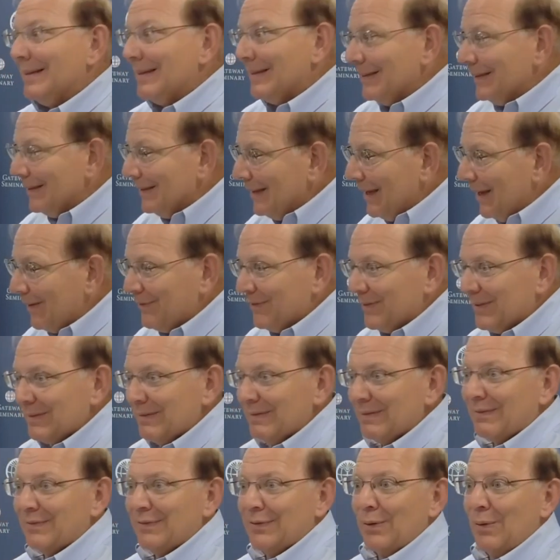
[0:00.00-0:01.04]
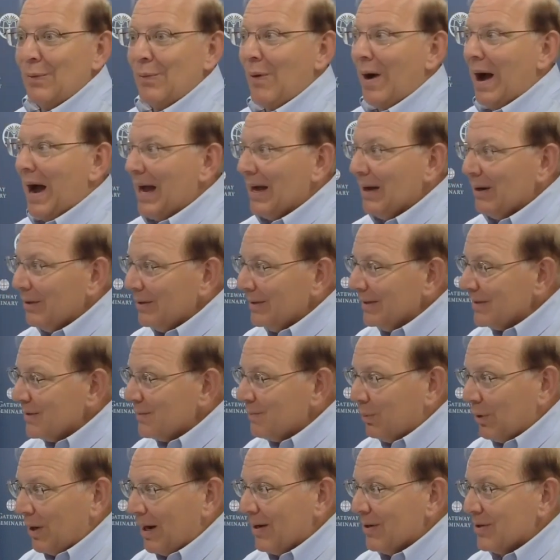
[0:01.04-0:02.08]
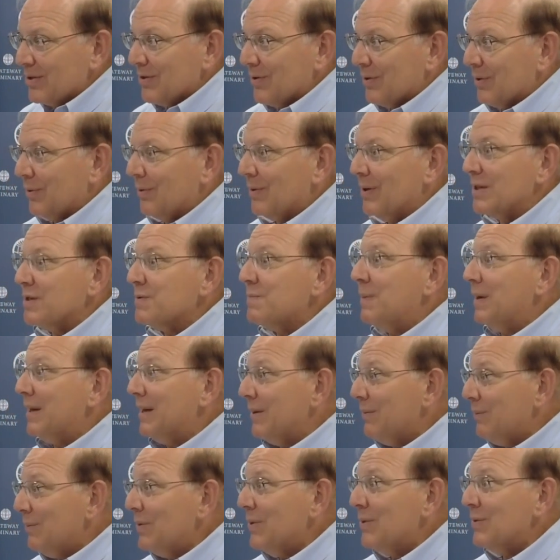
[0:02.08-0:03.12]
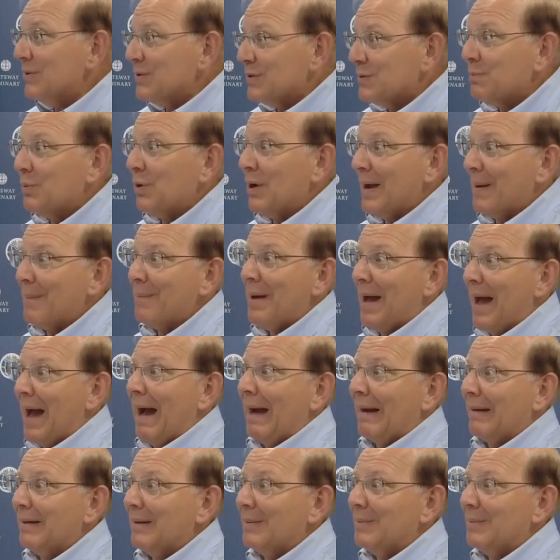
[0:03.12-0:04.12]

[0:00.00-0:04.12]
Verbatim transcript: left for a while as briars and thorns, but it will spring back.